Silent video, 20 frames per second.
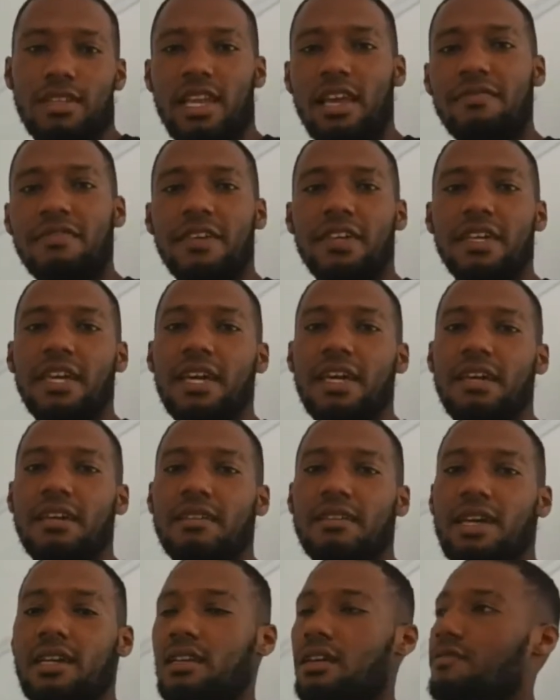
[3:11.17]
They
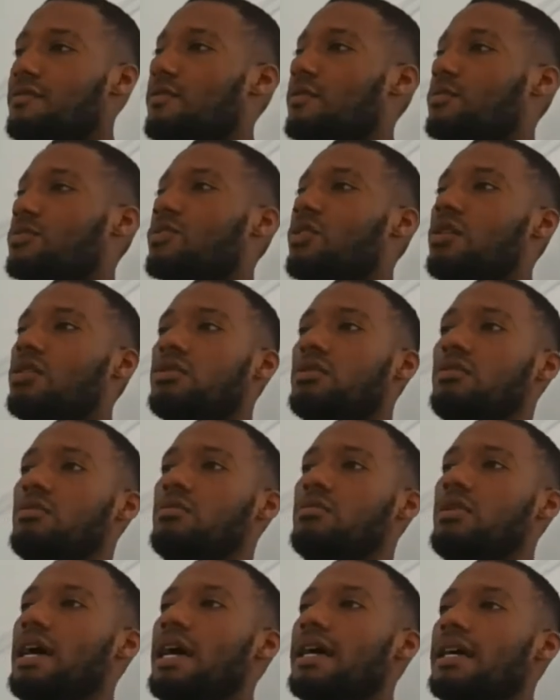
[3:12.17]
forget that they're from
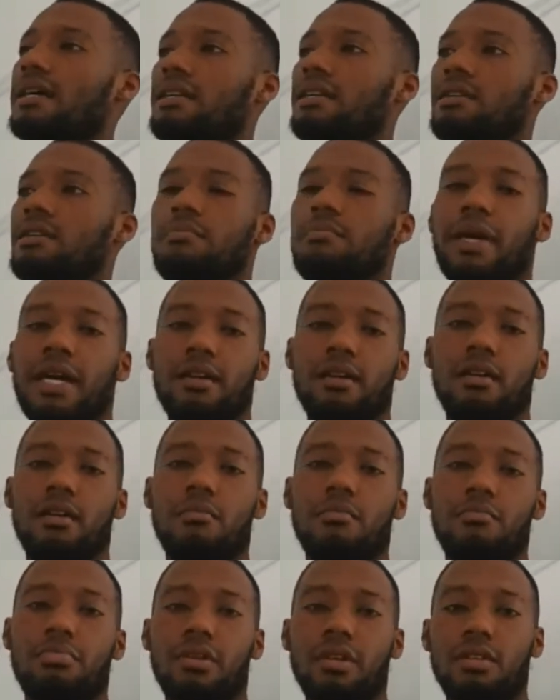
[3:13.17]
Tottenham, Hackney,
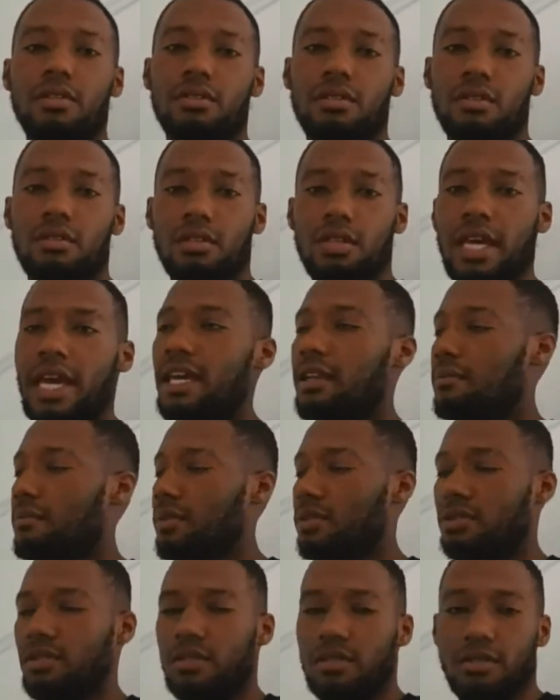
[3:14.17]
Peckham, Brixton,
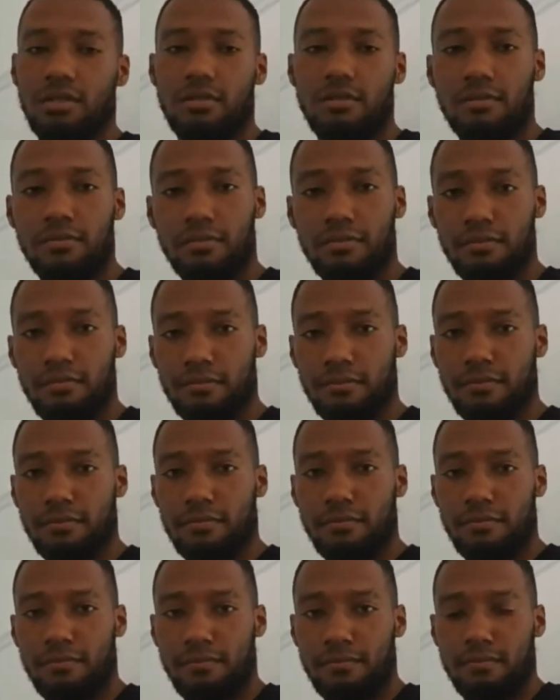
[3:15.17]
Edmonton.
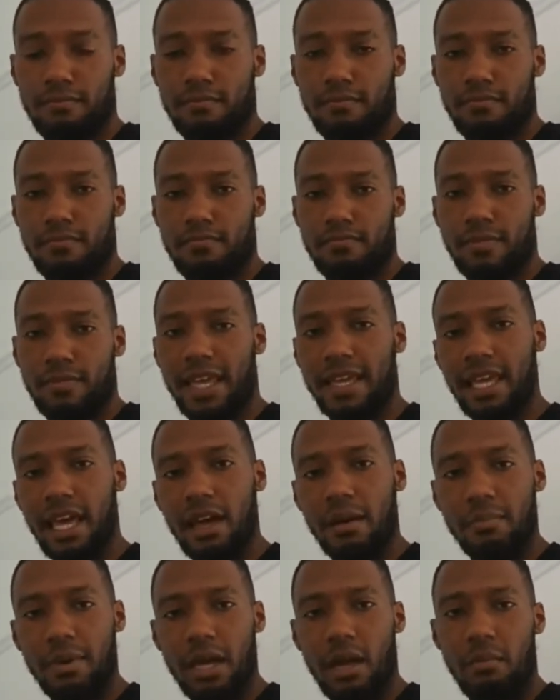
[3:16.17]
They
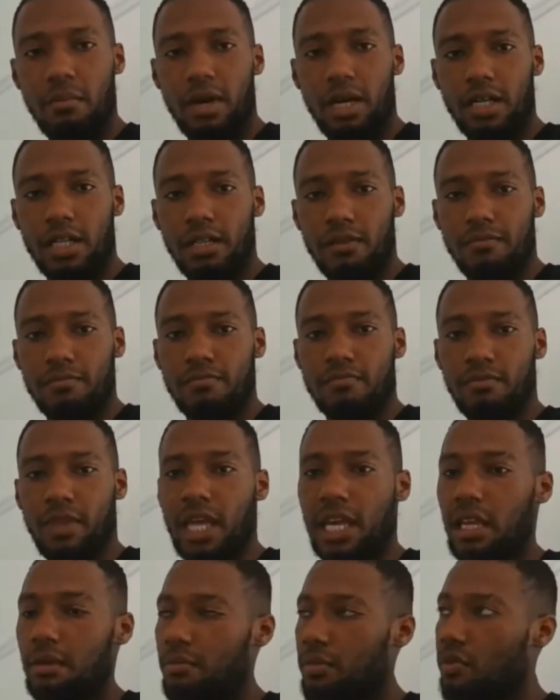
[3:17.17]
get a bit of money,
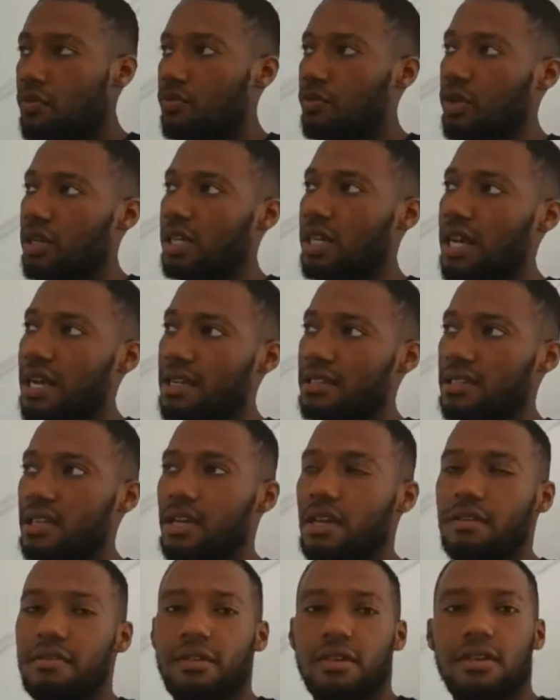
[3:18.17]
then they move to a nice
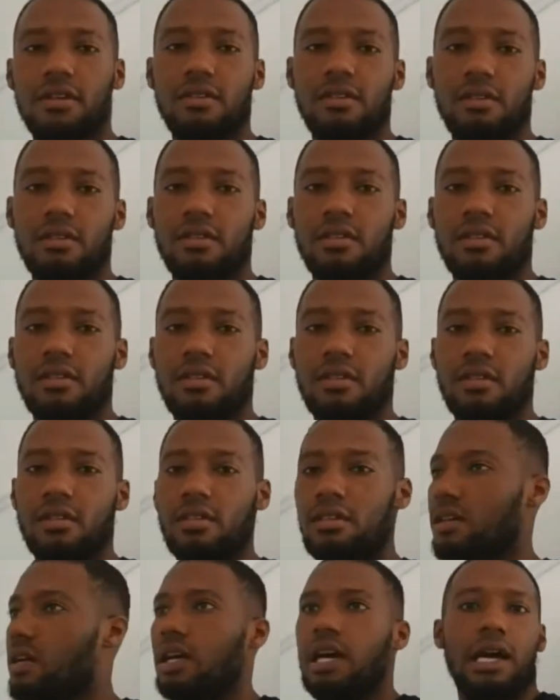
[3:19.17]
area.
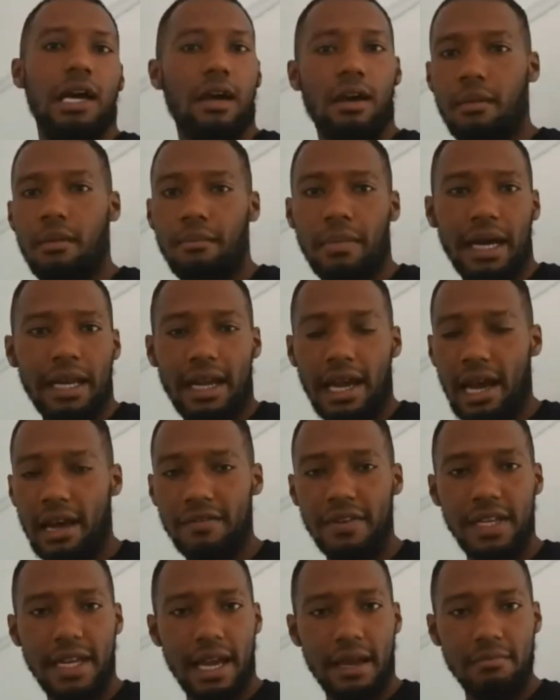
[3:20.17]
Man are
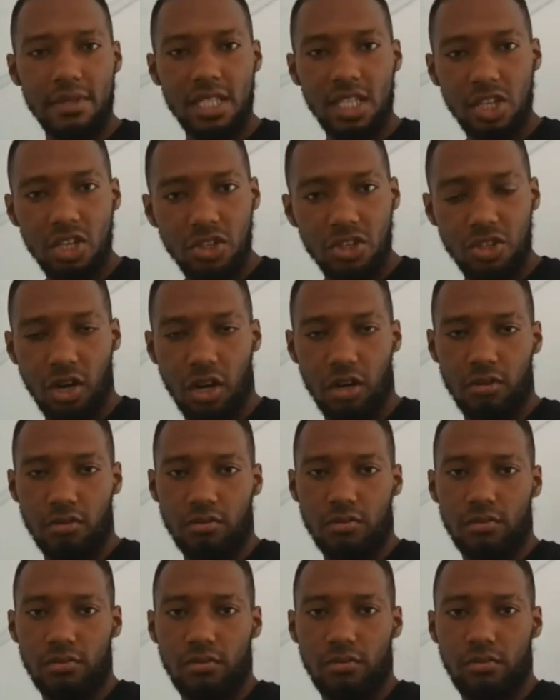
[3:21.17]
having
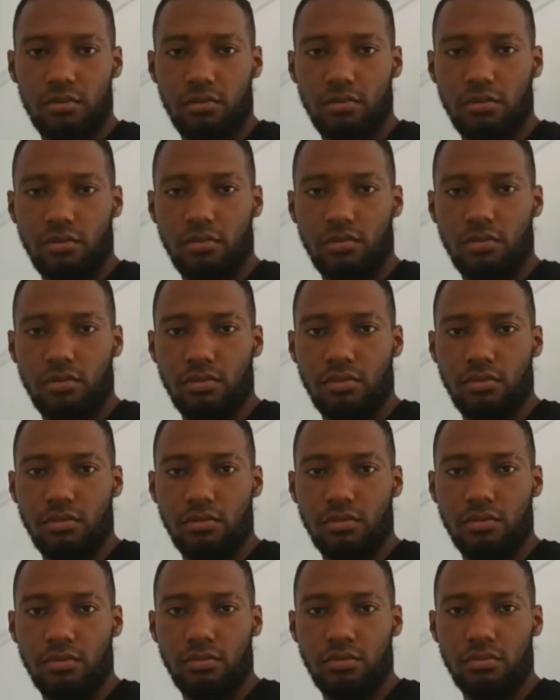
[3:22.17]
amnesia
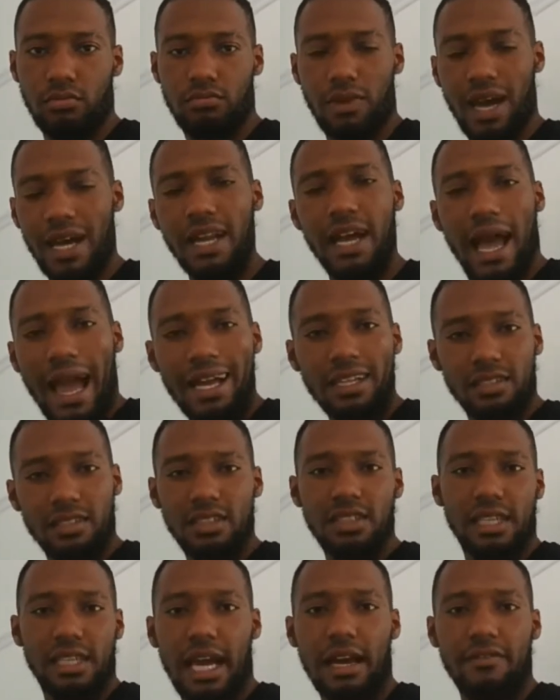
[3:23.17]
Man are
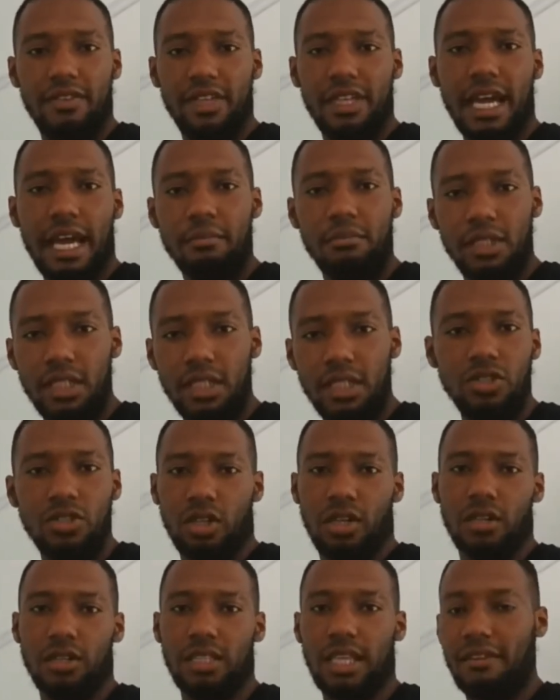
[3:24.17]
actually having
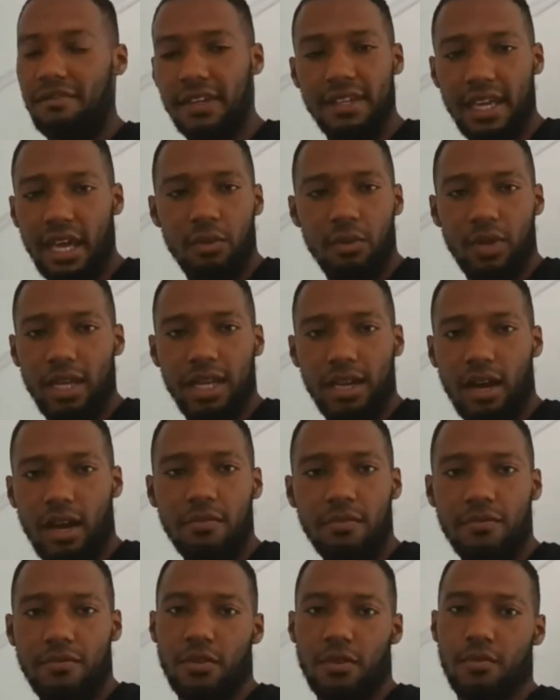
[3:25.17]
amnesia. They forget where they
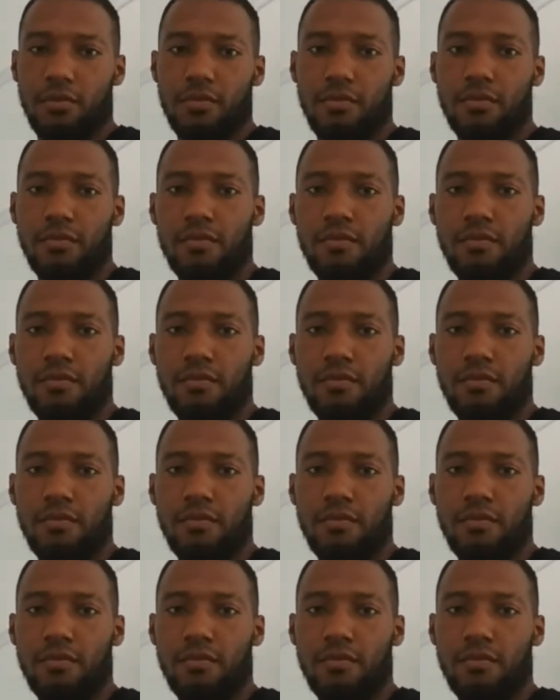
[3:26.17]
come from.